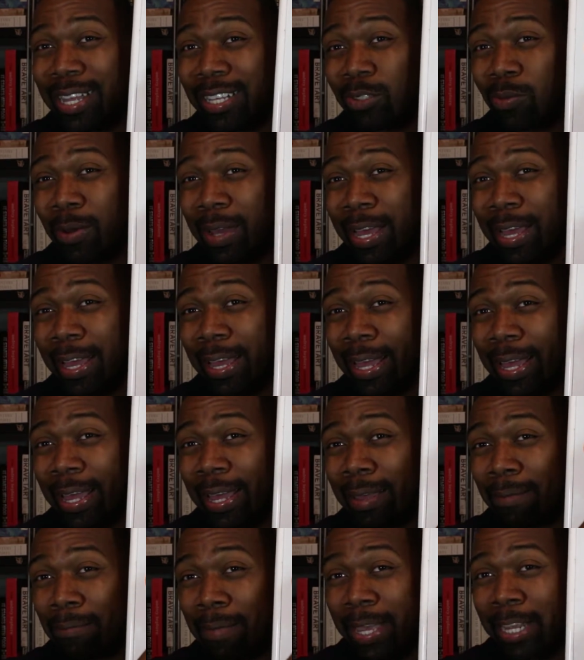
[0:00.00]
That's why
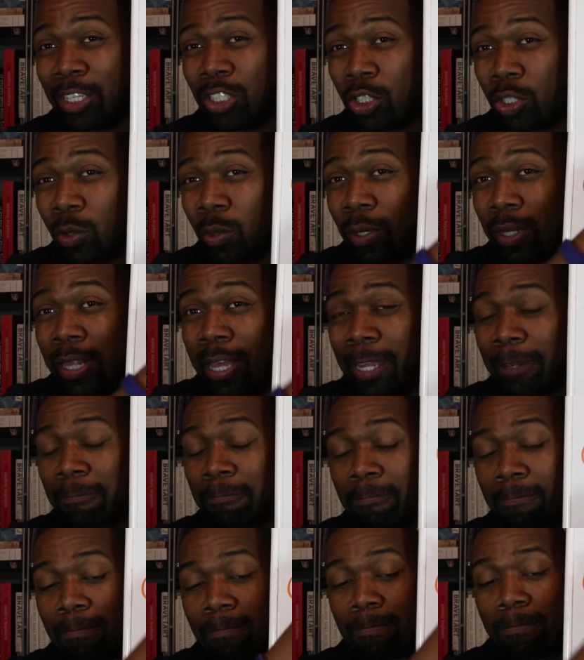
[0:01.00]
I made sure that
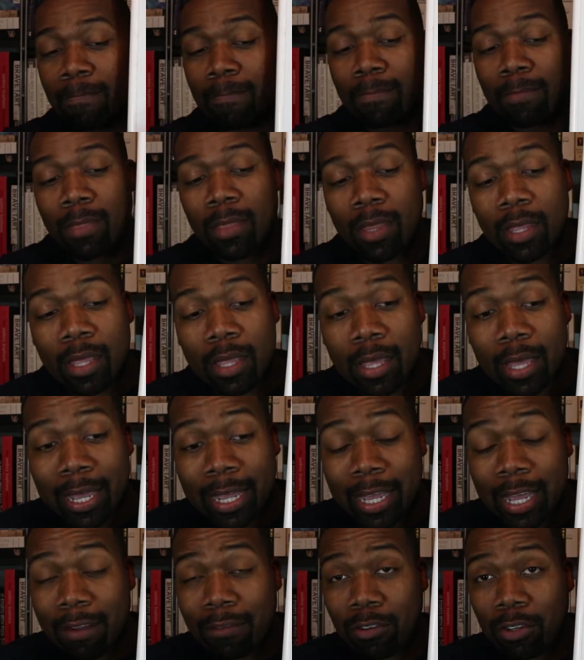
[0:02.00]

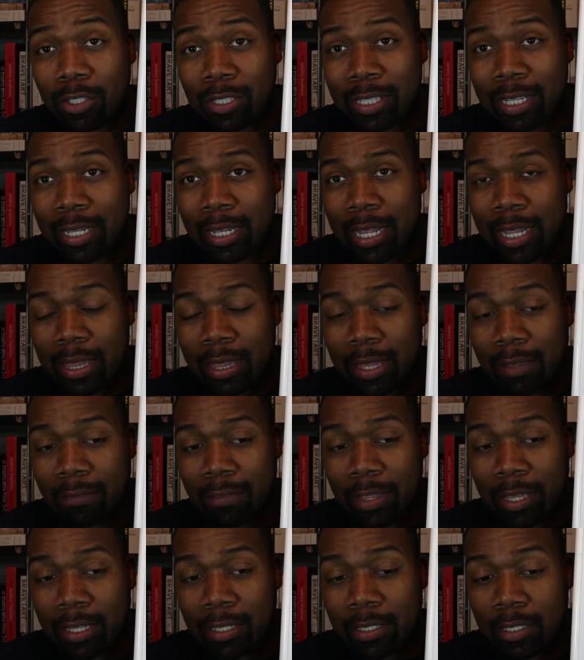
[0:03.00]
it covers the length
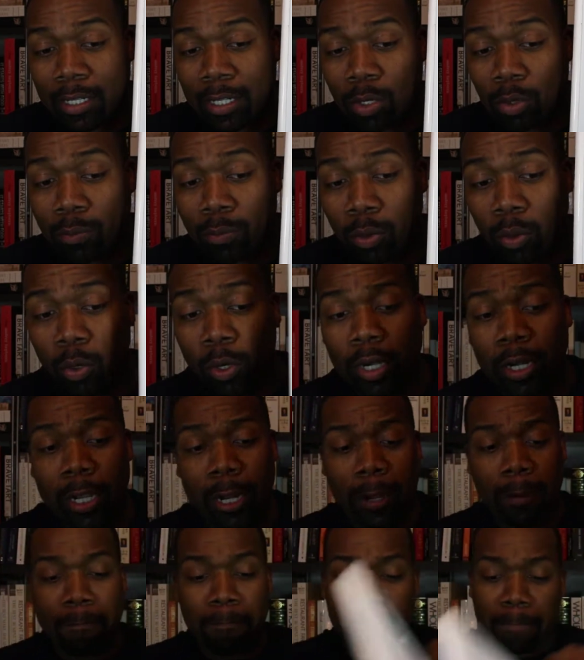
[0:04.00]
of this little board
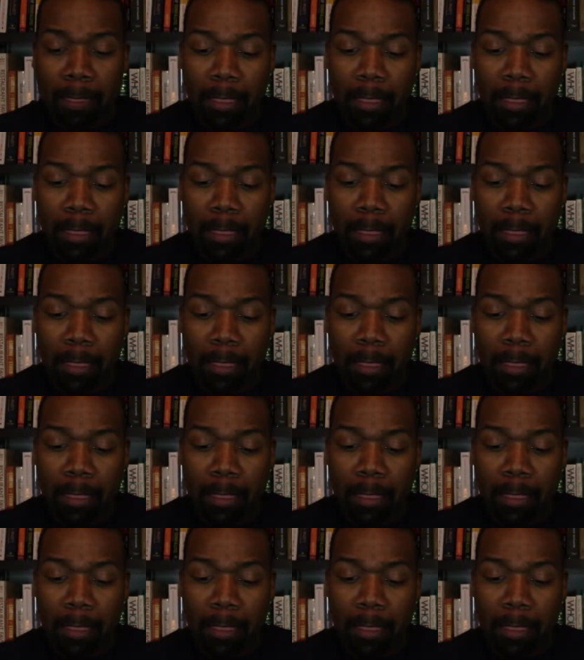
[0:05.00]
here.